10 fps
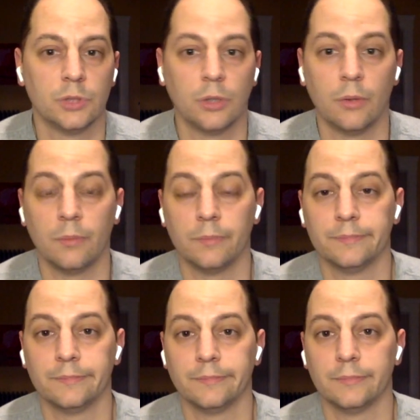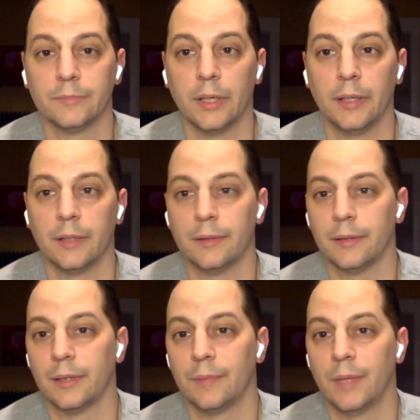So, like,
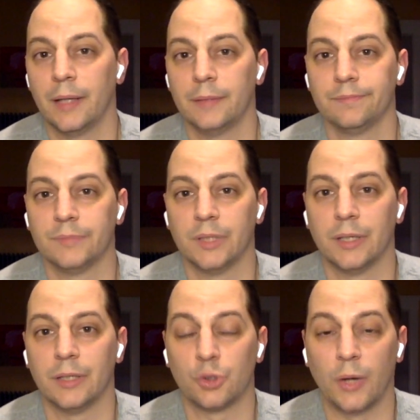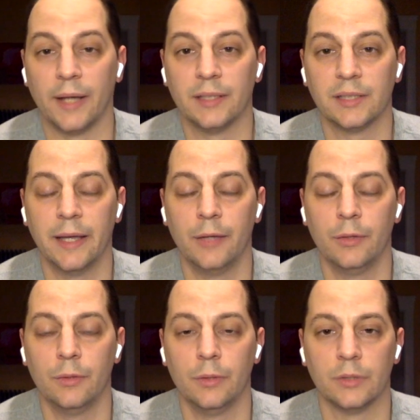I'm not going to try to
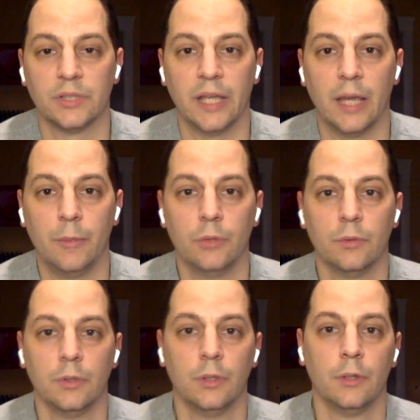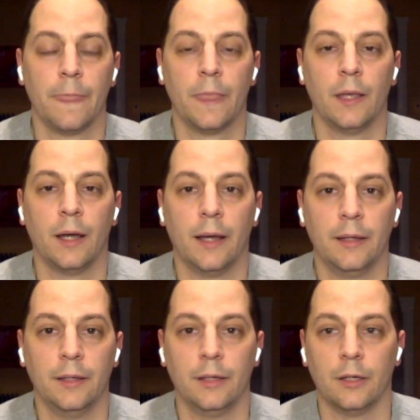scam you.
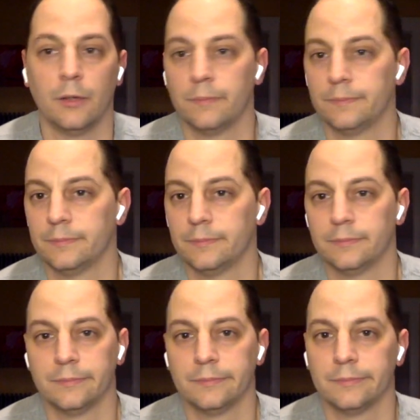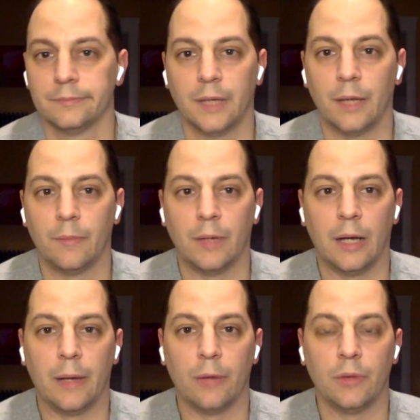I, you know,
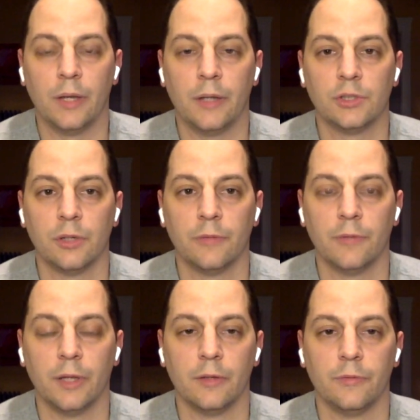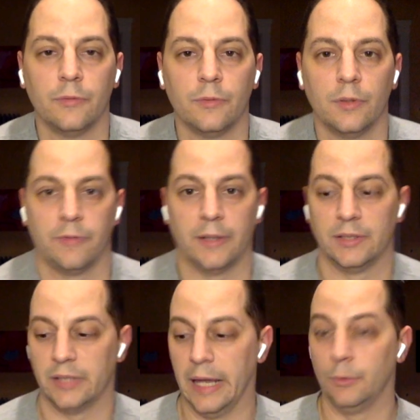I'm out there, so if like if
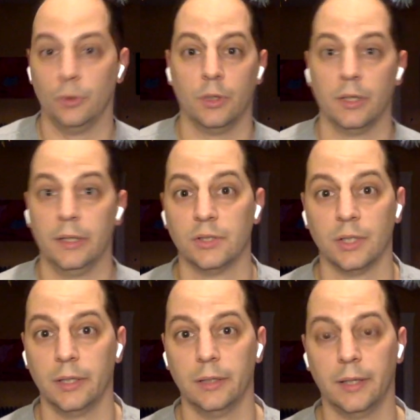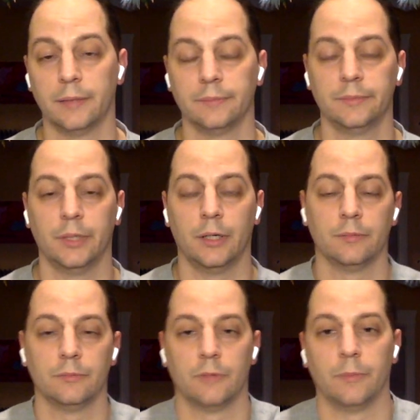I scammed you, you can easily like
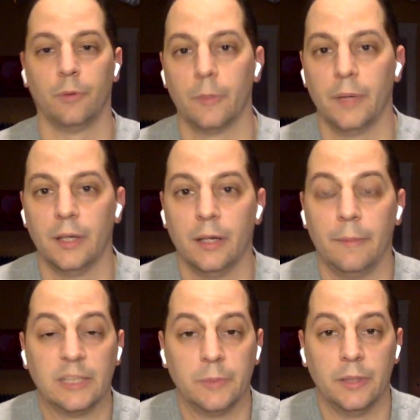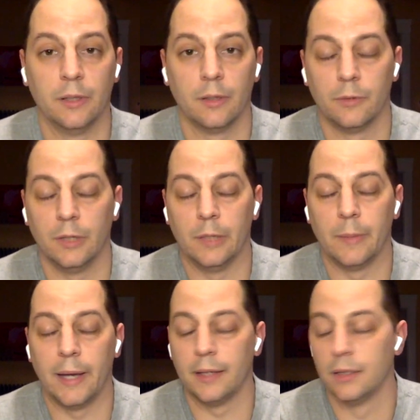report me, and it makes me look
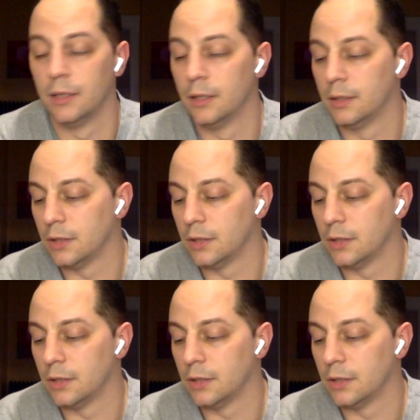really bad.